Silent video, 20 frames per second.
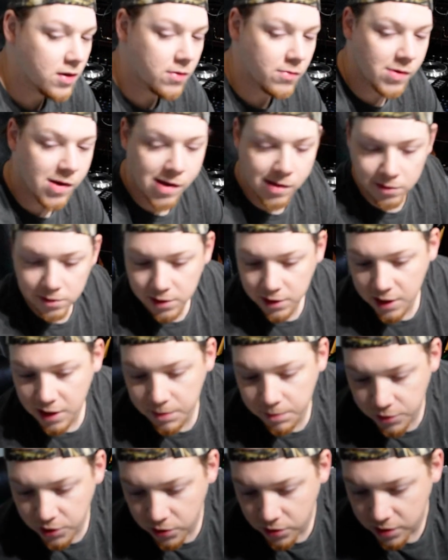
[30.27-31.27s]
Well, to
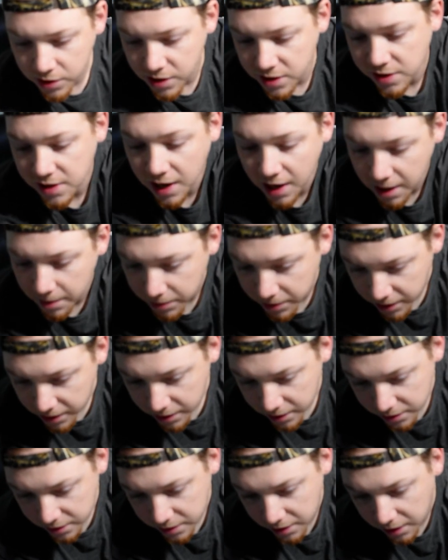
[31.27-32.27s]
keep doing this hobby
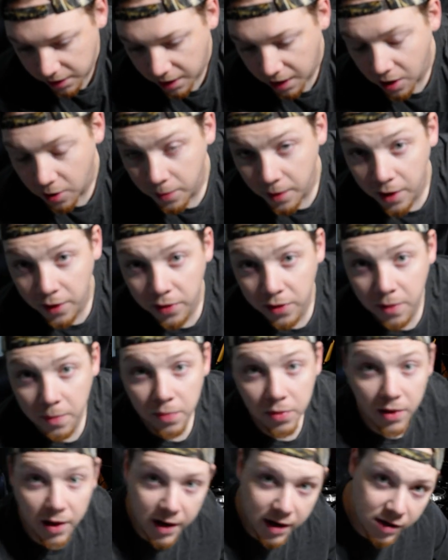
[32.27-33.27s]
and to help out the
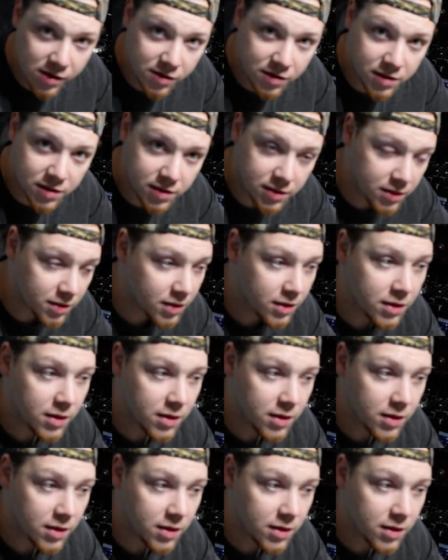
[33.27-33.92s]
players,